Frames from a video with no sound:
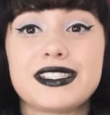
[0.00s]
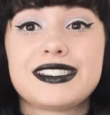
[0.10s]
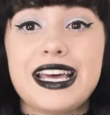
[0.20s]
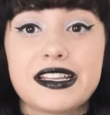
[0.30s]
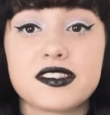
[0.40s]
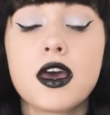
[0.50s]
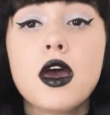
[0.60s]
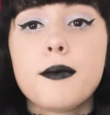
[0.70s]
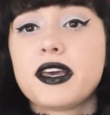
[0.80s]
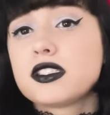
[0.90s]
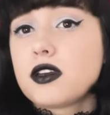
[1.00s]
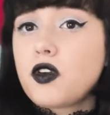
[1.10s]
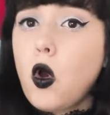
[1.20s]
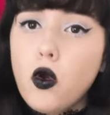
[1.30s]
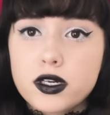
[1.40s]
sense. Because of
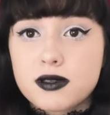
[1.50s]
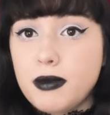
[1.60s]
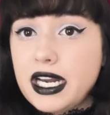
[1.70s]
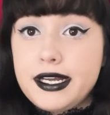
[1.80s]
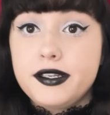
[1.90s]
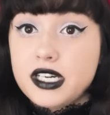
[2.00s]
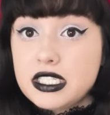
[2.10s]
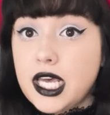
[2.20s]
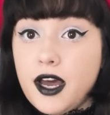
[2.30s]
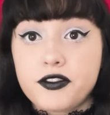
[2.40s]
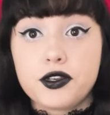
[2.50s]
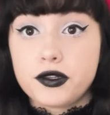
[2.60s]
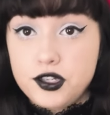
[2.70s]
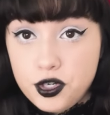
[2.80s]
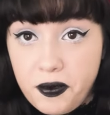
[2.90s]
course, money does have to do with
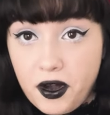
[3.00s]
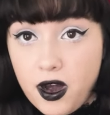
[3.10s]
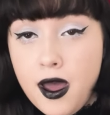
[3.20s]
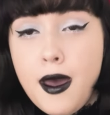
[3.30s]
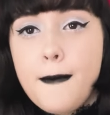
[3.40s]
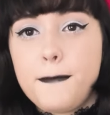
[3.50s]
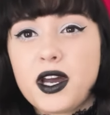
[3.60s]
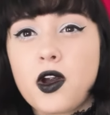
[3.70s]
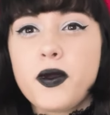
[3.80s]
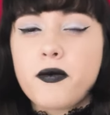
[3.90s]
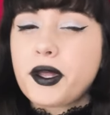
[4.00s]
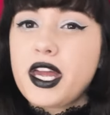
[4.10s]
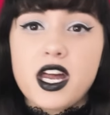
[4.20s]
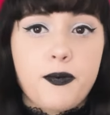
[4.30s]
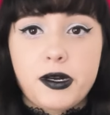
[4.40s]
Jupiter, but are we really
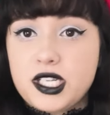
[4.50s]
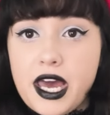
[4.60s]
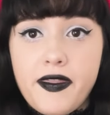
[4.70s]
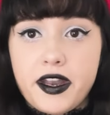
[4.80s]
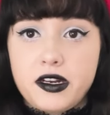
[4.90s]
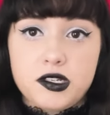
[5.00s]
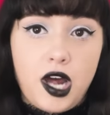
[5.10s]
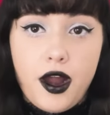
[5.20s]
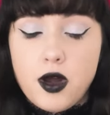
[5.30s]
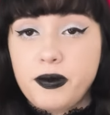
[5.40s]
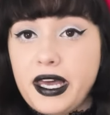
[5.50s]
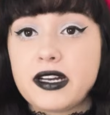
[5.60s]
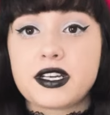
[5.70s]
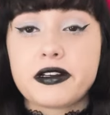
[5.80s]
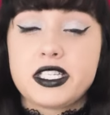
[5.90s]
gonna pretend that an entire
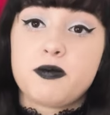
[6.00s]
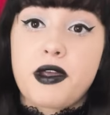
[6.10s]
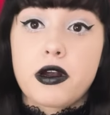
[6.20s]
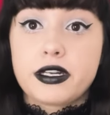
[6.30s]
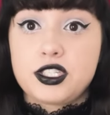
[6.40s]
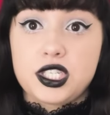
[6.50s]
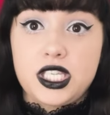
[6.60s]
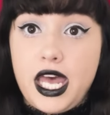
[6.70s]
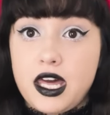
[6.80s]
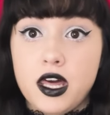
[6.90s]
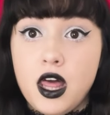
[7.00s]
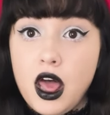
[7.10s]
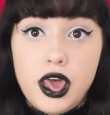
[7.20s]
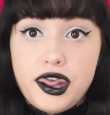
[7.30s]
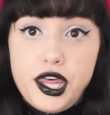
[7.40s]
planetary sphere is just like
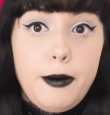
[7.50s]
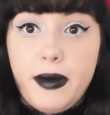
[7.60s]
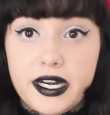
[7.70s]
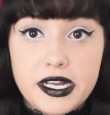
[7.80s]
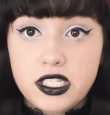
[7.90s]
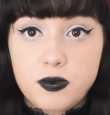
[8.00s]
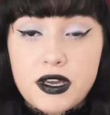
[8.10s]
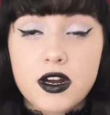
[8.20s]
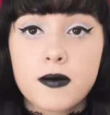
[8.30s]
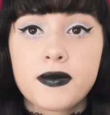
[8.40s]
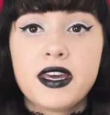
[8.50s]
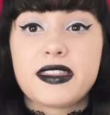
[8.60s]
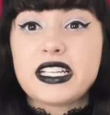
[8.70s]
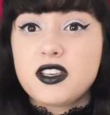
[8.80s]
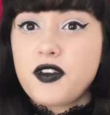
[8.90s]
the money sphere?
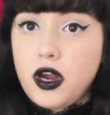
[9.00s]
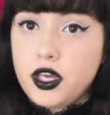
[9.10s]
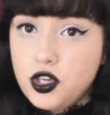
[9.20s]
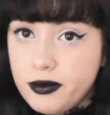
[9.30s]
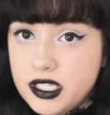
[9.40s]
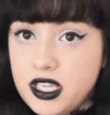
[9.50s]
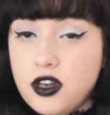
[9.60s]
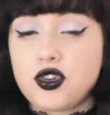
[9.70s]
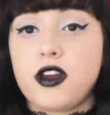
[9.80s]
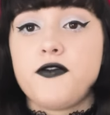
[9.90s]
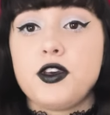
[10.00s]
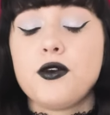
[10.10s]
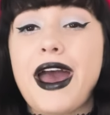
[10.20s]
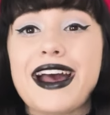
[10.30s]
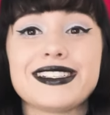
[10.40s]
That's a very human-centric view,
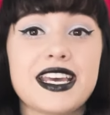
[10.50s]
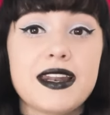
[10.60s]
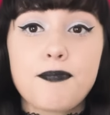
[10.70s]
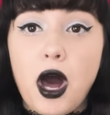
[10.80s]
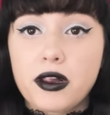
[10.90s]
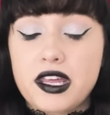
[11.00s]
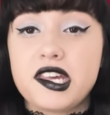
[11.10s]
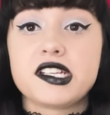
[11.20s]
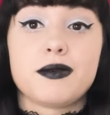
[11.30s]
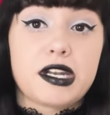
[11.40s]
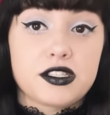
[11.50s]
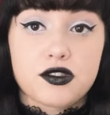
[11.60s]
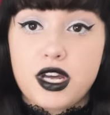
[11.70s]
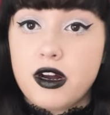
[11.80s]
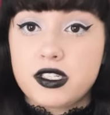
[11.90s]
and in polytheism and
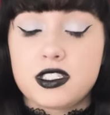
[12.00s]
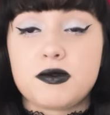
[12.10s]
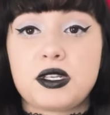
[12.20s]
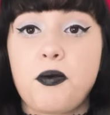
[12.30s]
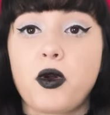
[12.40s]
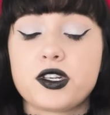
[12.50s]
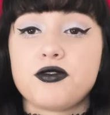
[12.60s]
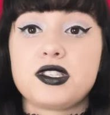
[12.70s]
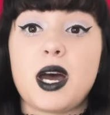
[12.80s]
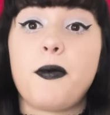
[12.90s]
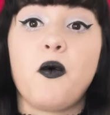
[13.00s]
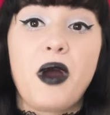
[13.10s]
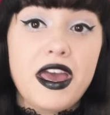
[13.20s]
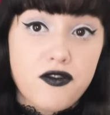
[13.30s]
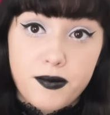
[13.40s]
esotericism, it's important to step
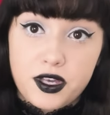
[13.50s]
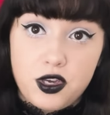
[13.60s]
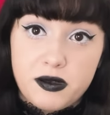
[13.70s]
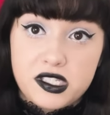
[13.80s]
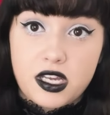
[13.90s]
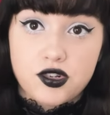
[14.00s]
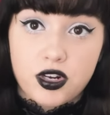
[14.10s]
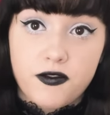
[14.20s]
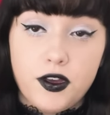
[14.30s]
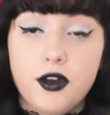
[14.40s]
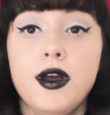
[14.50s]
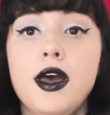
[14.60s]
away from the human-centric view,